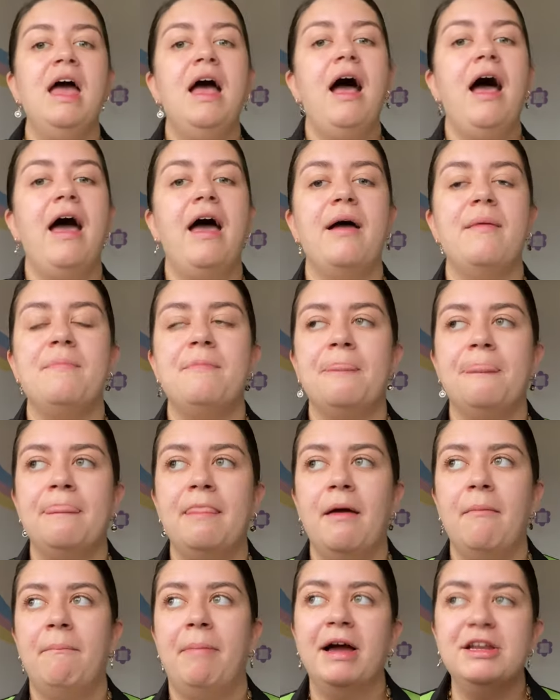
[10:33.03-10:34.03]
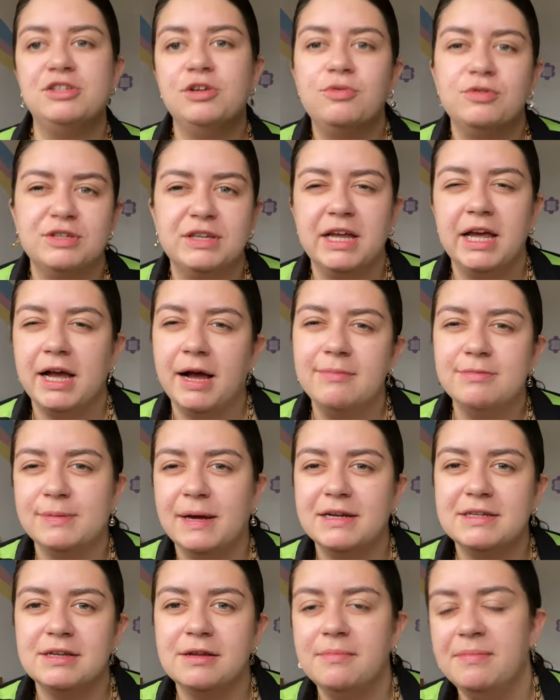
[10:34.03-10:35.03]
But I do also think it comes
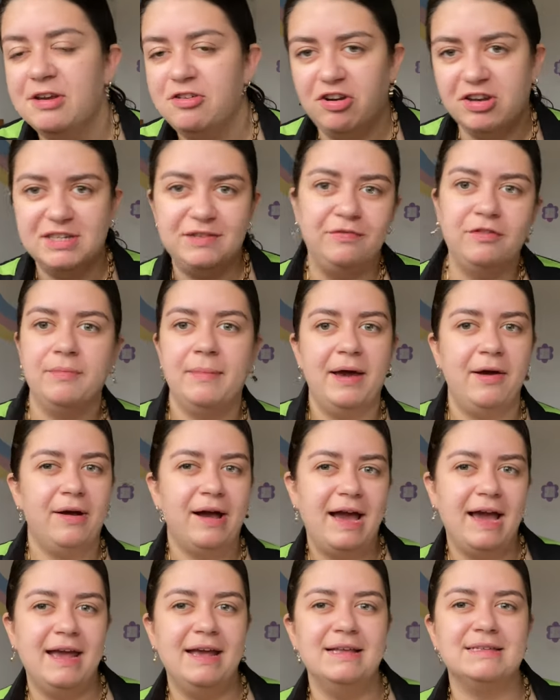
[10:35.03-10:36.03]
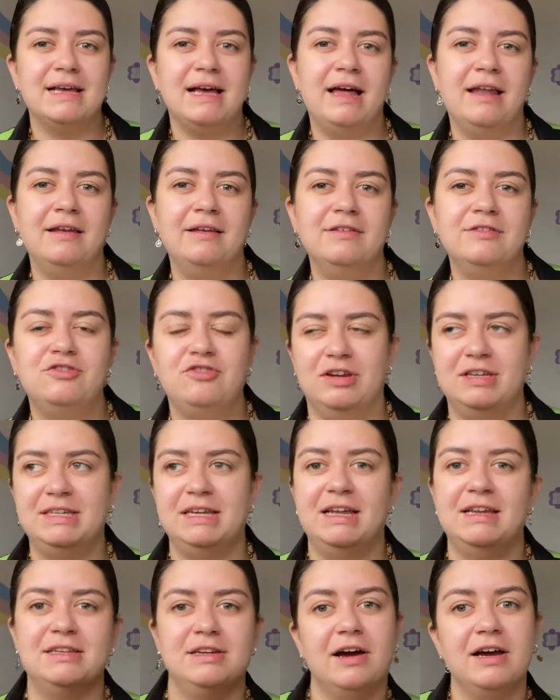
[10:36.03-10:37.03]
back to me dressing for the male gaze and dressing
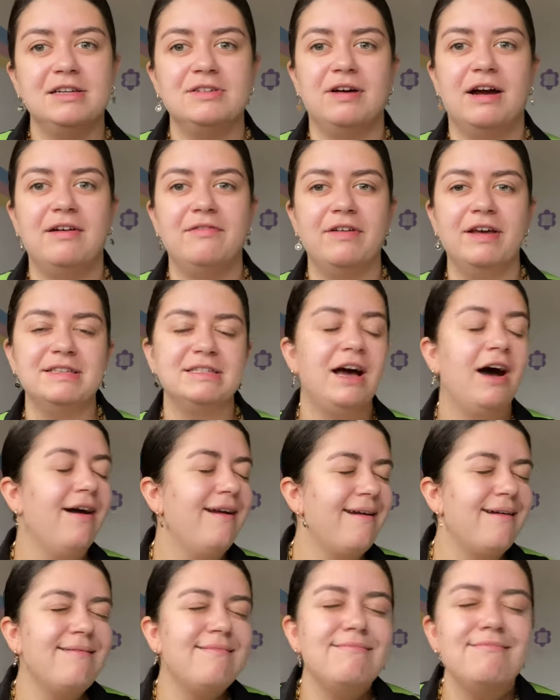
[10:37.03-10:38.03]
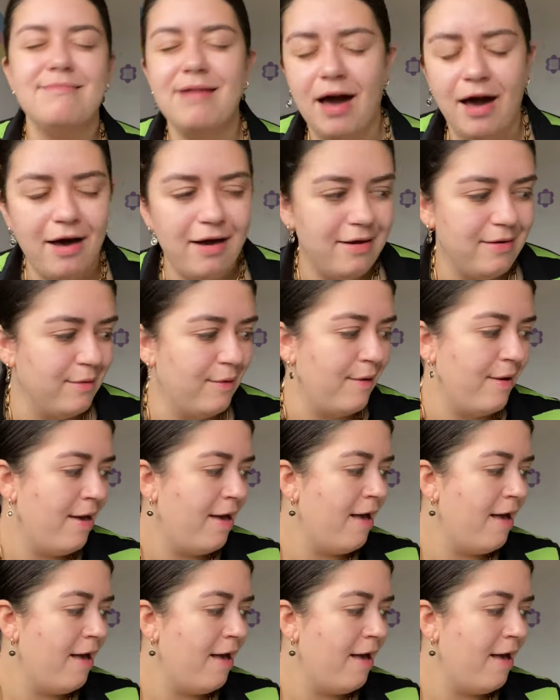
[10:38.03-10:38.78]
in tighter outfits. I don't know.